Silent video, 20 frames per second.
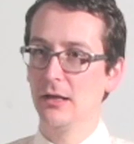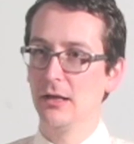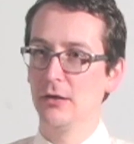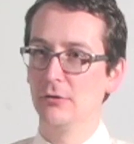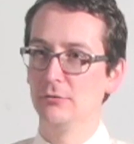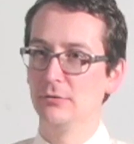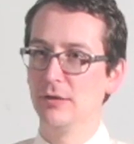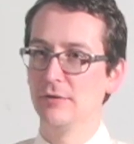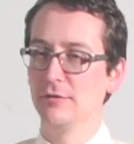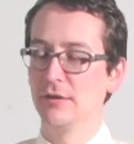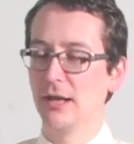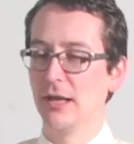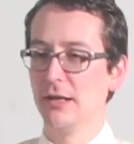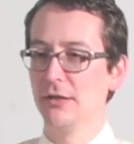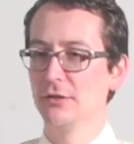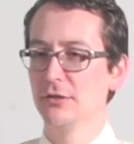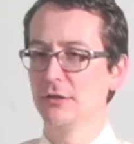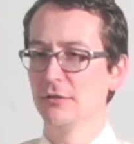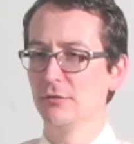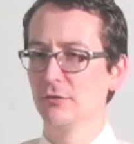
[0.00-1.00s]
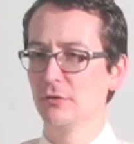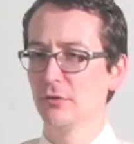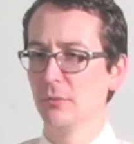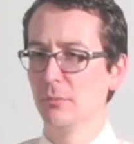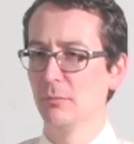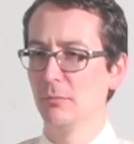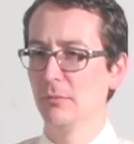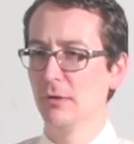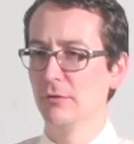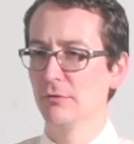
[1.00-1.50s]
a revelation of
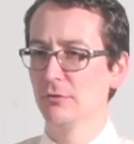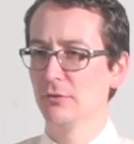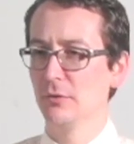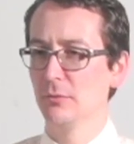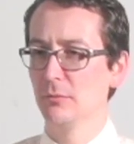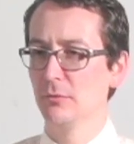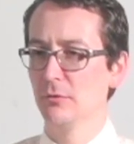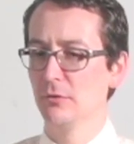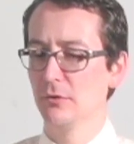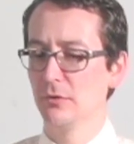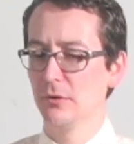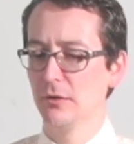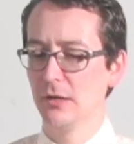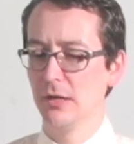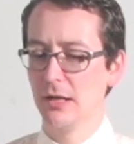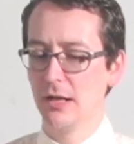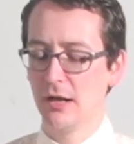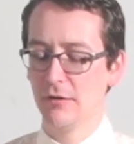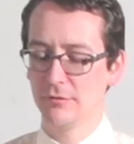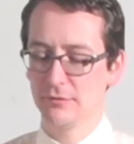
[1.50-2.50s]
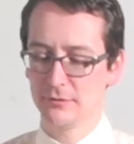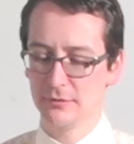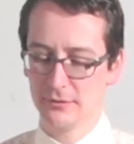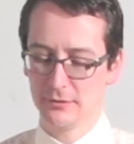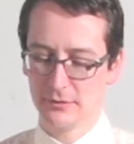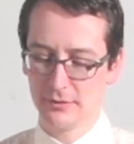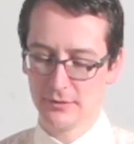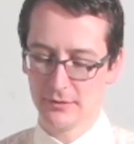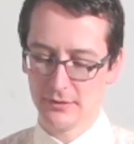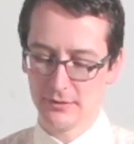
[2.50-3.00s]
some sort.
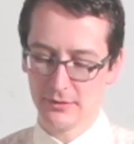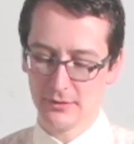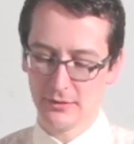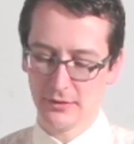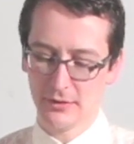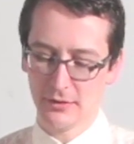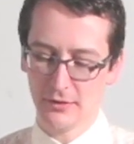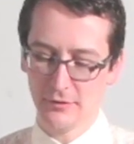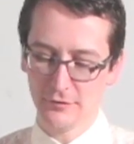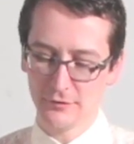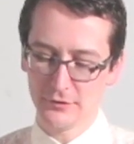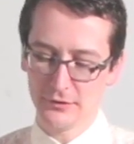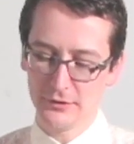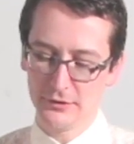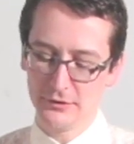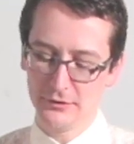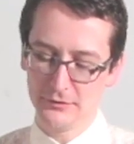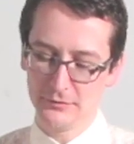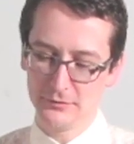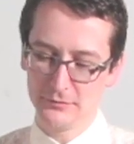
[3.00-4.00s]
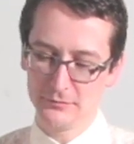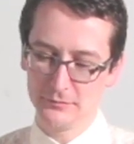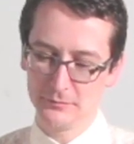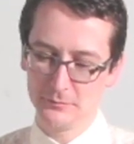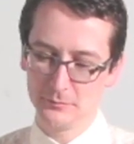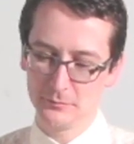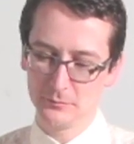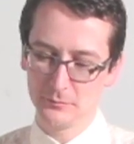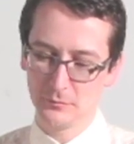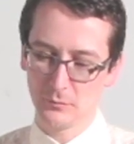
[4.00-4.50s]
I'll often,
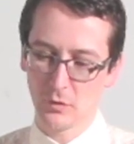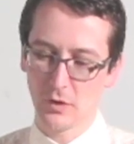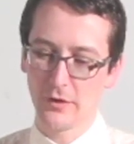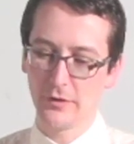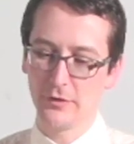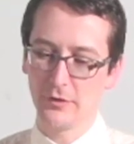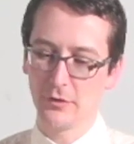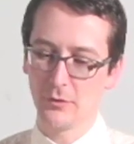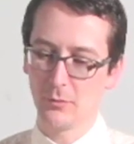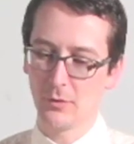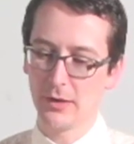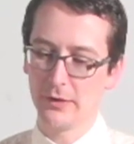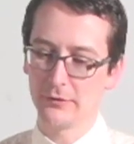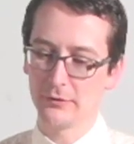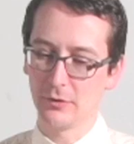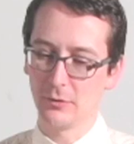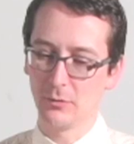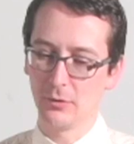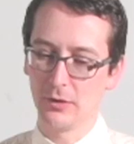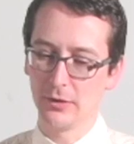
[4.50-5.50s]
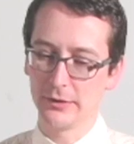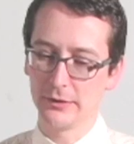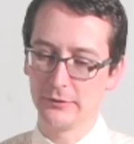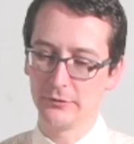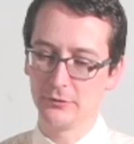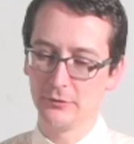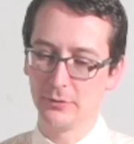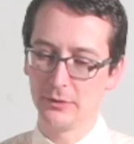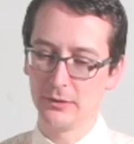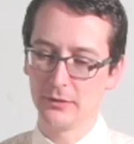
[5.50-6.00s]
one of the other ways I work is
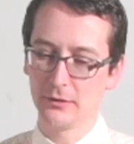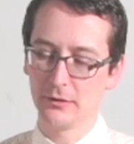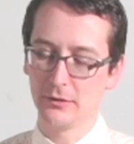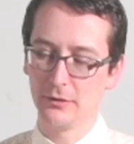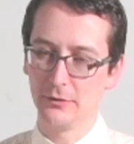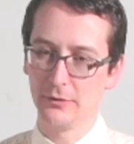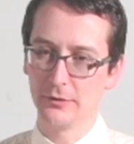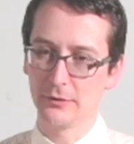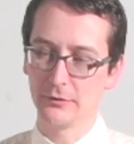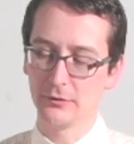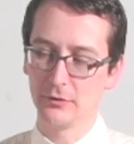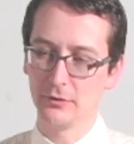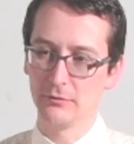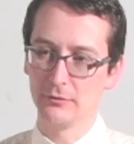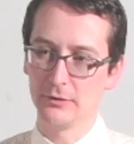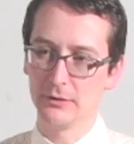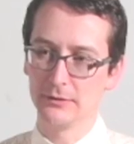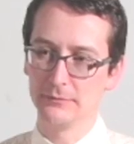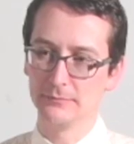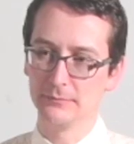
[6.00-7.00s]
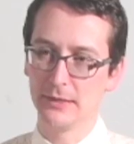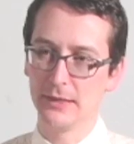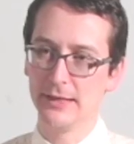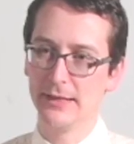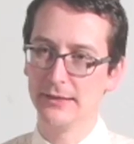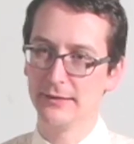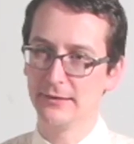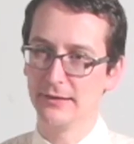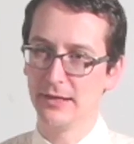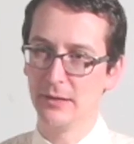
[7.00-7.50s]
to include a sort of a
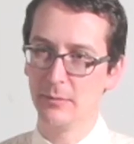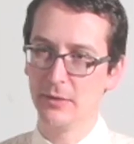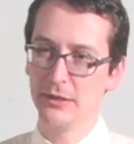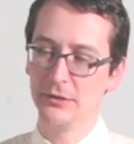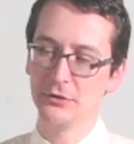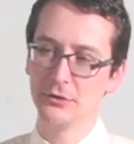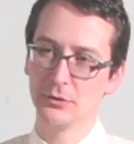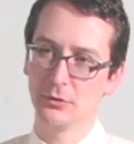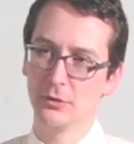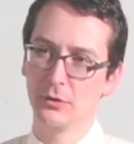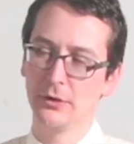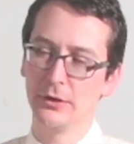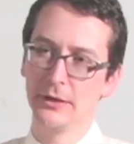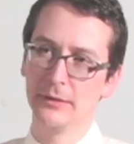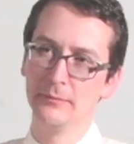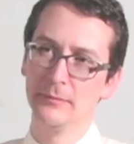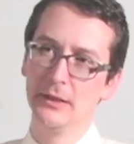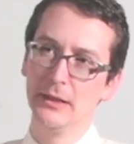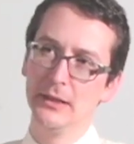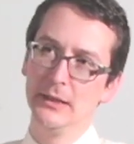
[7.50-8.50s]
hidden image, or